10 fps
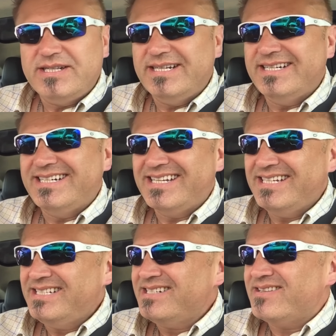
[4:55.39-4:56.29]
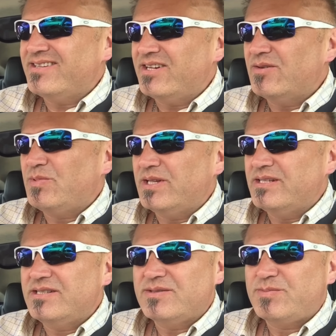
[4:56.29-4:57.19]
and I think to their
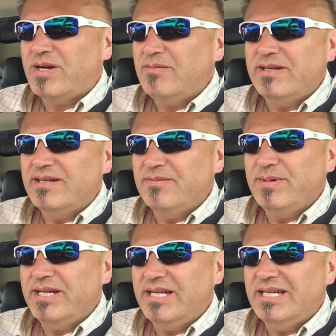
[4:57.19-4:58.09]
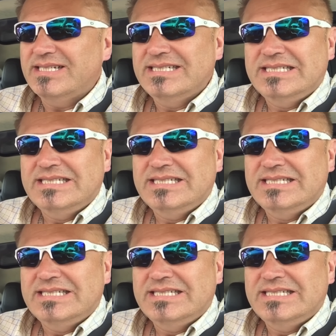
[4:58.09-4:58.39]
place is probably going to be